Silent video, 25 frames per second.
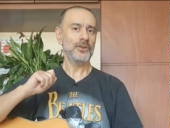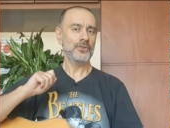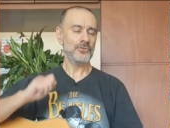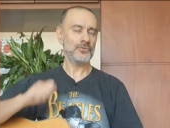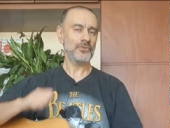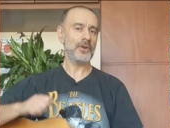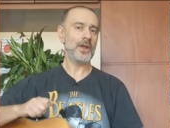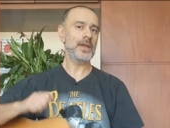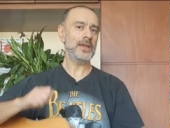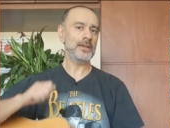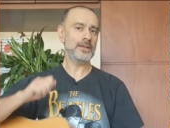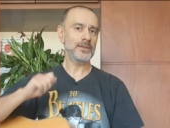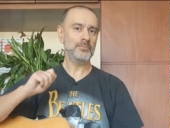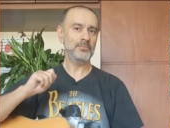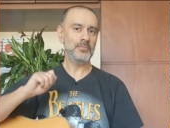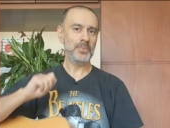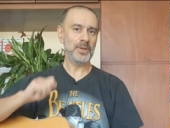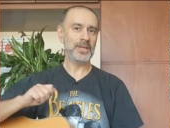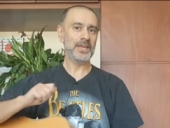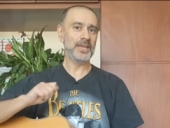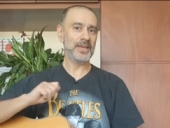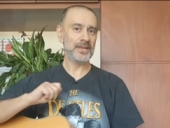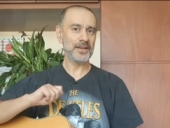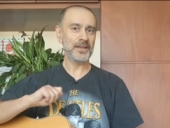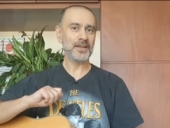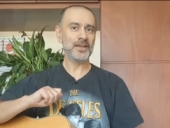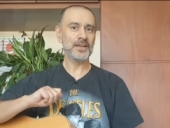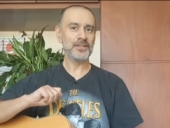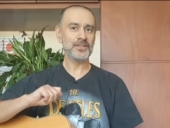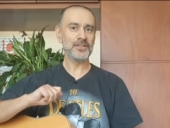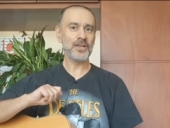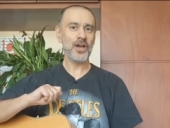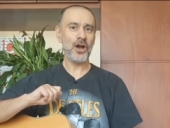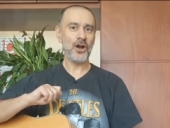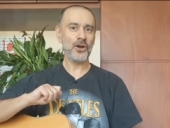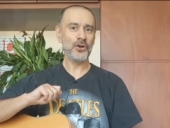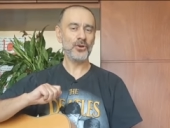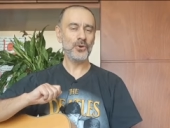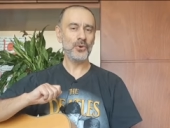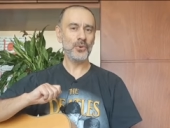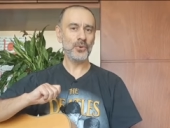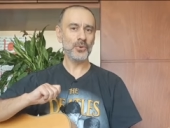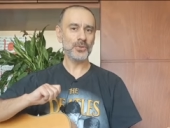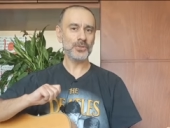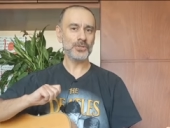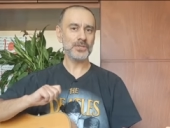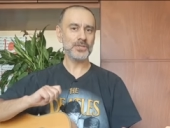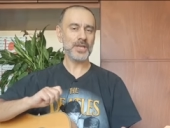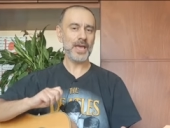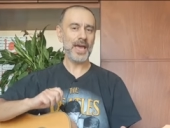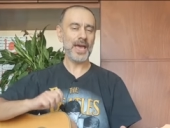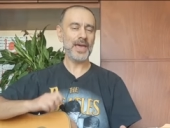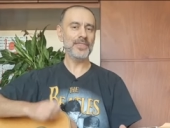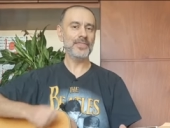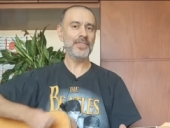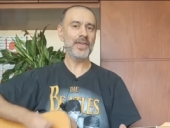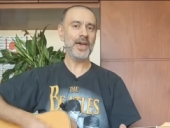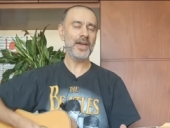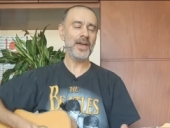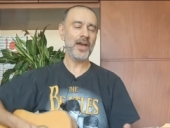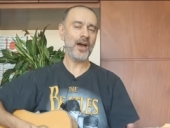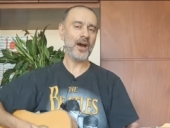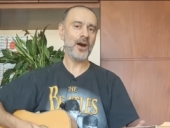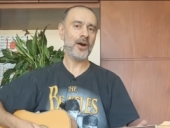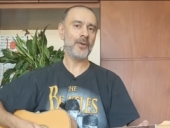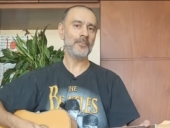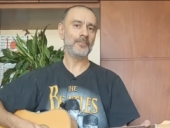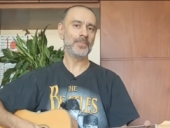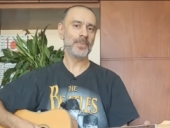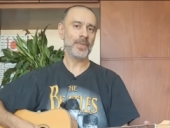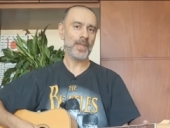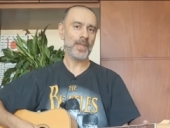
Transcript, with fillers: great beginner guitar chords, and they are